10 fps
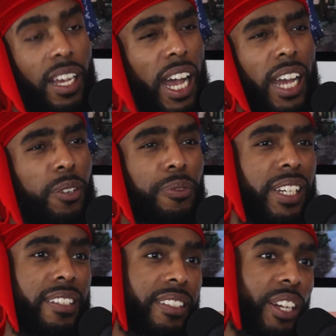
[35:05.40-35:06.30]
I don't
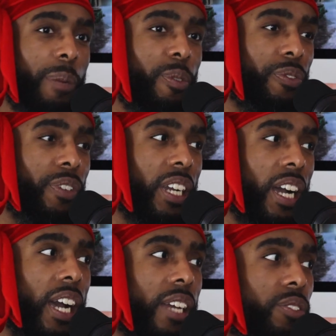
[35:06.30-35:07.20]
think it's a terrible thing.
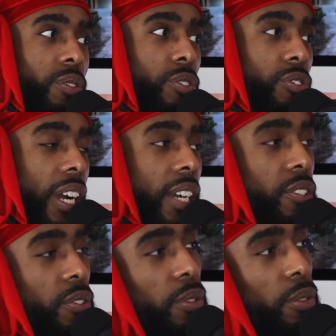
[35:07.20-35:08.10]
I do try
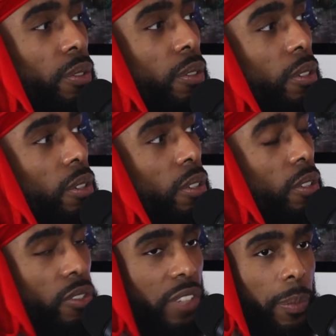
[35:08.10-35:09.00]
to
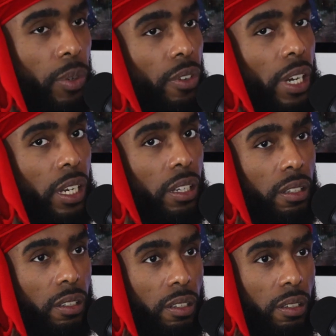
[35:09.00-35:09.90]
separate.
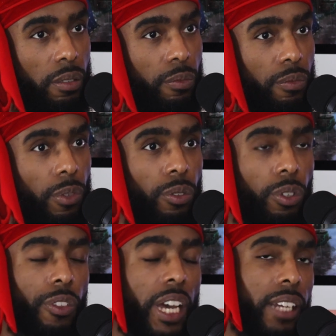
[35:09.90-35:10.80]
Well,
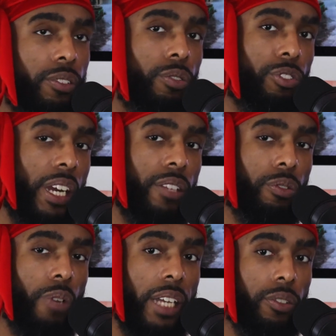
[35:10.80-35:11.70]
not that I do try
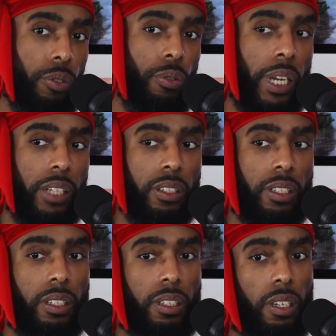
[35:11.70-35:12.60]
to. I do
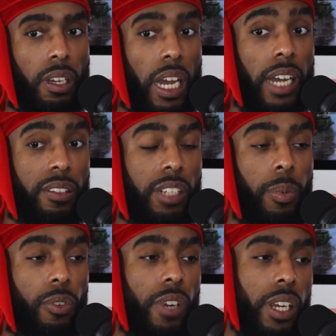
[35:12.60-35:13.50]
actually. I
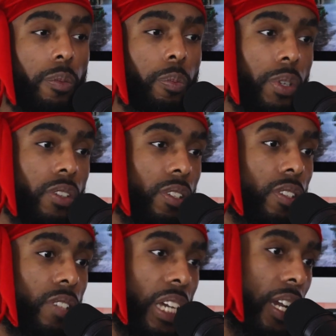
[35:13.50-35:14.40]
separate
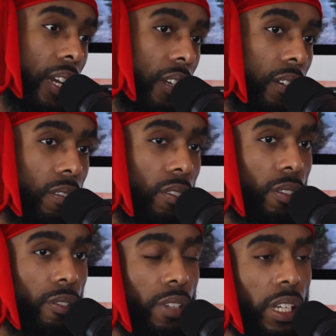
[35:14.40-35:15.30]
business and,
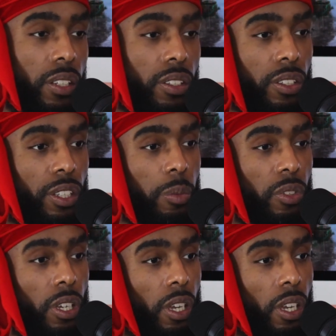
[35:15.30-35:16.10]
relationships.